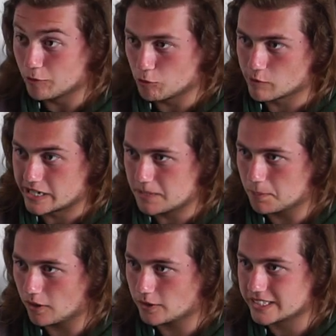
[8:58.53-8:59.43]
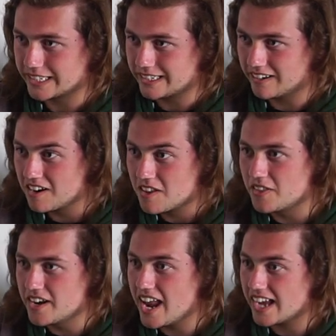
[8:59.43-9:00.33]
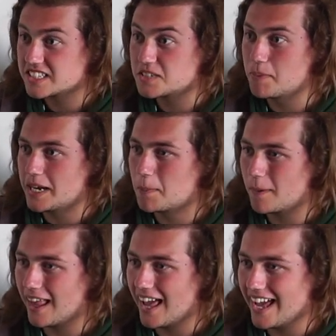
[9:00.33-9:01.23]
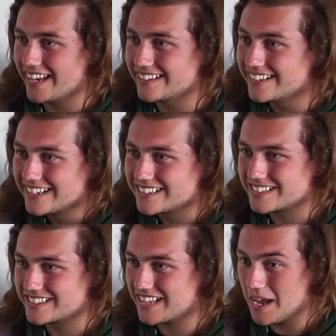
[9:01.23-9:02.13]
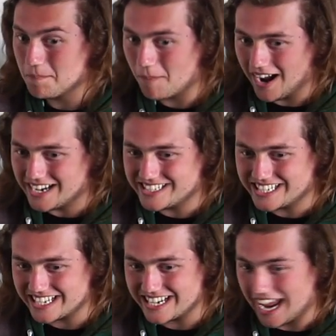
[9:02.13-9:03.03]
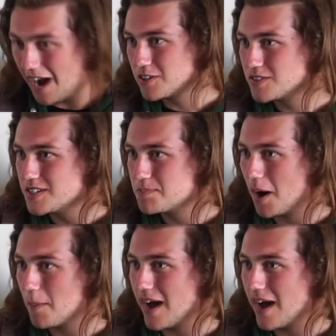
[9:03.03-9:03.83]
replotting the next big plan to scare my teeny out of his pub